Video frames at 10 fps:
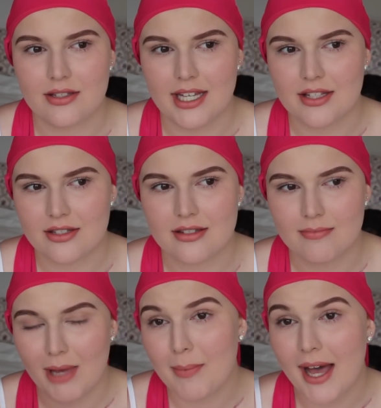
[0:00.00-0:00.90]
That's
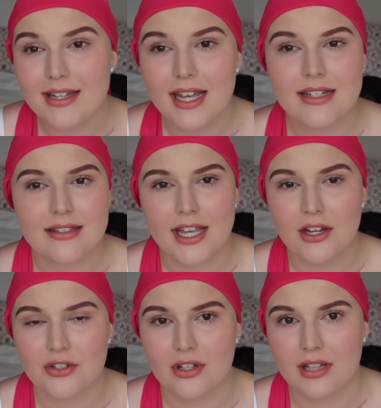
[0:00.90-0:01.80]
my bad days, and they
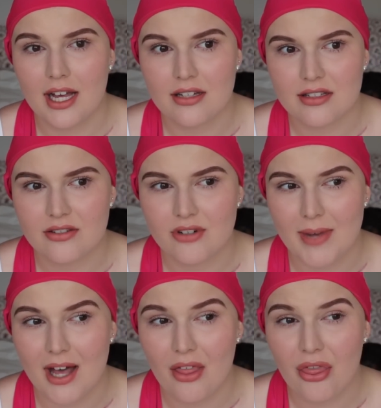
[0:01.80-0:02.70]
usually last for
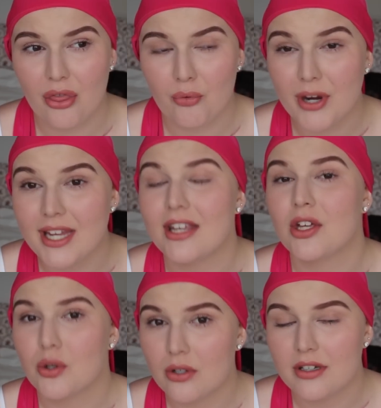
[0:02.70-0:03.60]
about
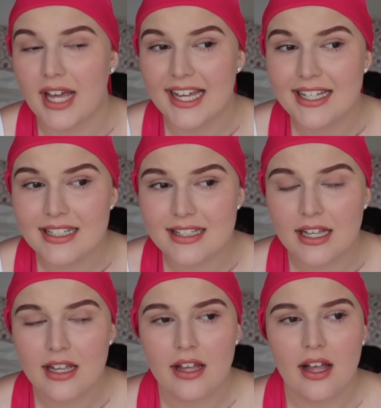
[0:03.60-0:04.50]
3 good days.
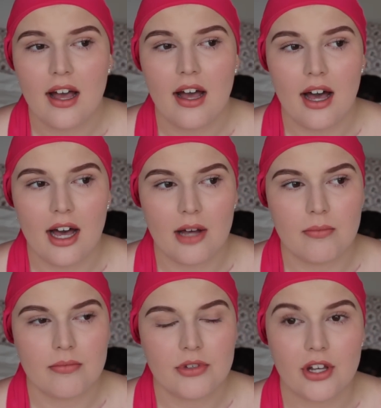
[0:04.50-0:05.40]

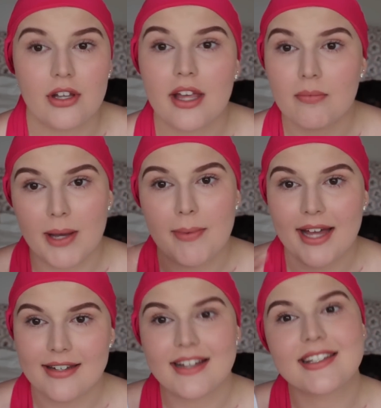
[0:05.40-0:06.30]
So like my
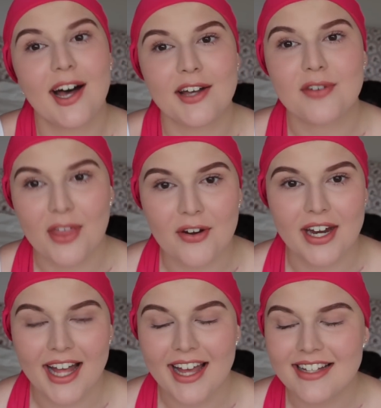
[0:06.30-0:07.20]
bad days last for
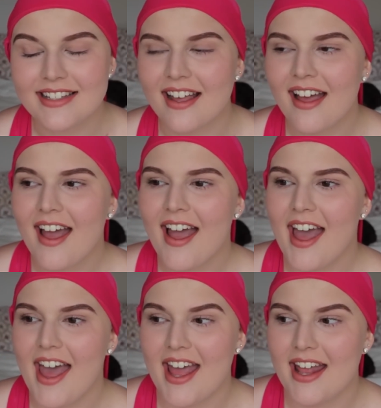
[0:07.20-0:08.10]
3 days.
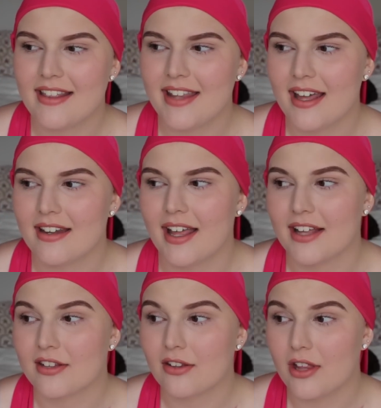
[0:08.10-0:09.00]
And then
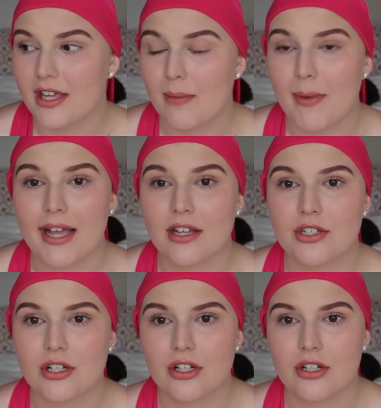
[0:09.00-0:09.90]
I slowly get back
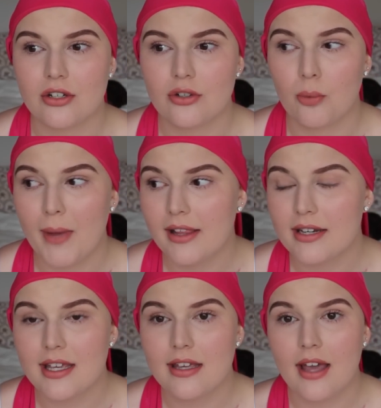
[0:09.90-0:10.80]
into
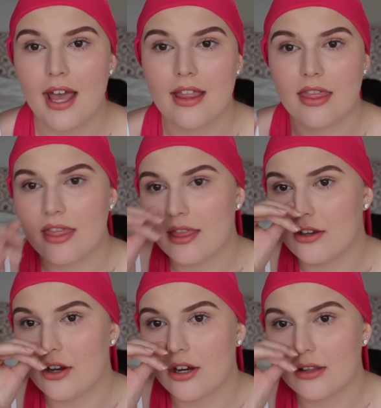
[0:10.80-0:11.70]
normality, and
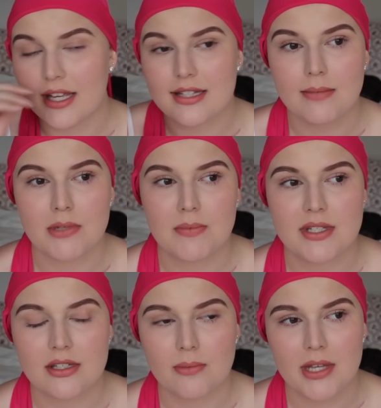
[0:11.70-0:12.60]
you know, like symptoms
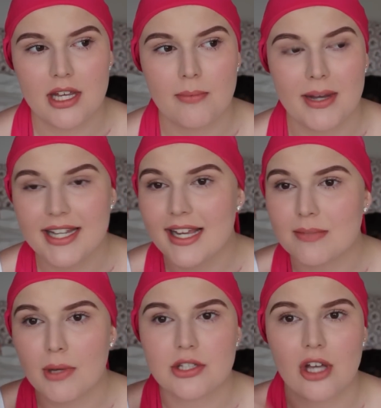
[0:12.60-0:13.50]
disappear, my
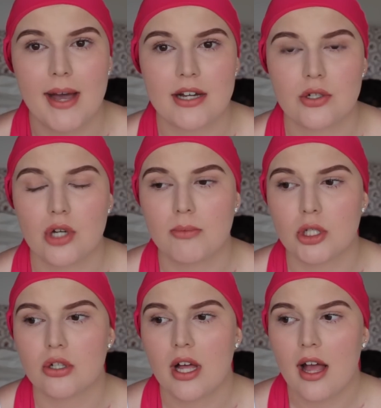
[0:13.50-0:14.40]
taste buds go back to
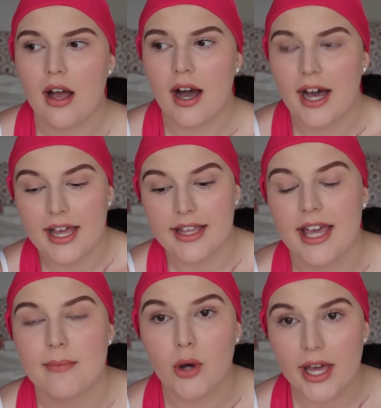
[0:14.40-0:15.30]
normal, I
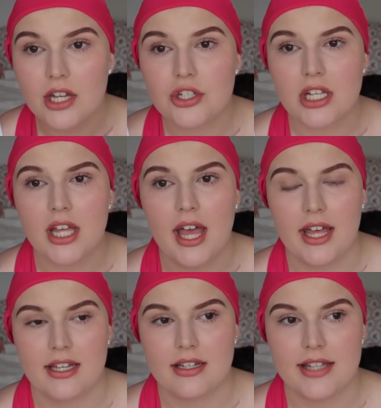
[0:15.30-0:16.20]
get more energy,
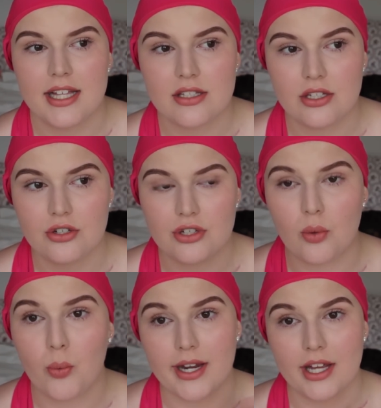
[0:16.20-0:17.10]
and that's usually
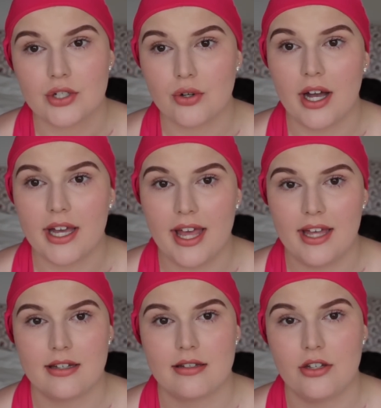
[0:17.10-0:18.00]
when I try
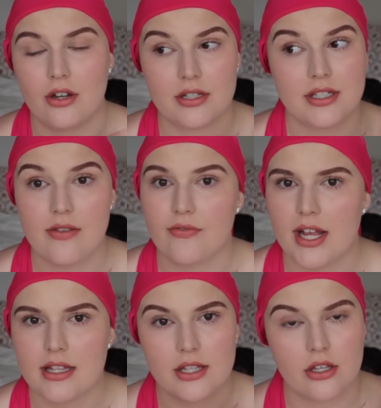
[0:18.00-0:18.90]
and, you know, see
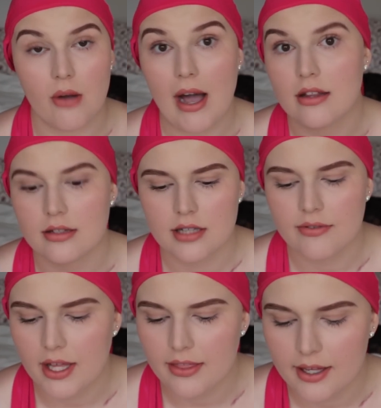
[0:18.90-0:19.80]
friends and go out and
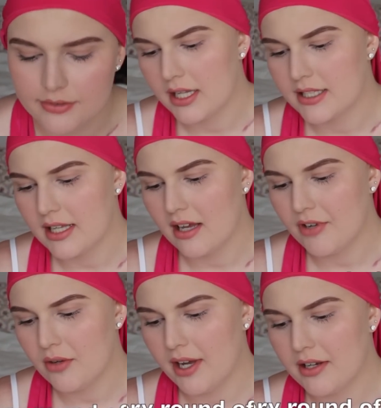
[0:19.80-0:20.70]
stuff like that. Is
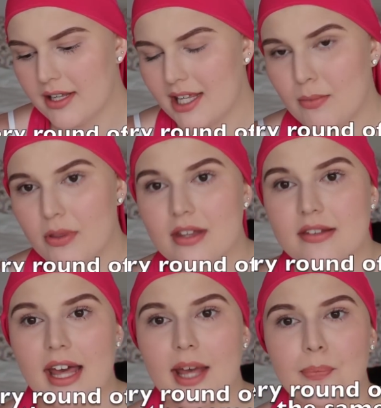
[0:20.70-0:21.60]
every round of chemo the
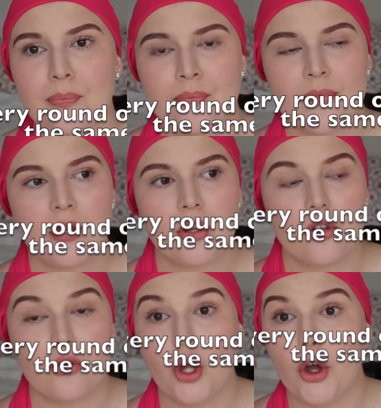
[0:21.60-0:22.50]
same?
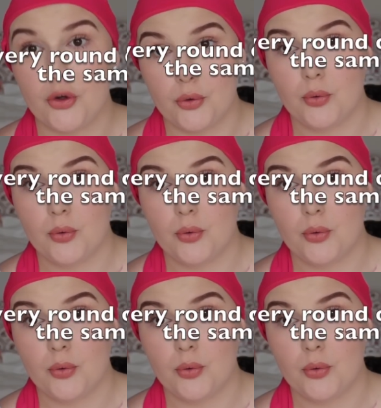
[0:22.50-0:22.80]
No.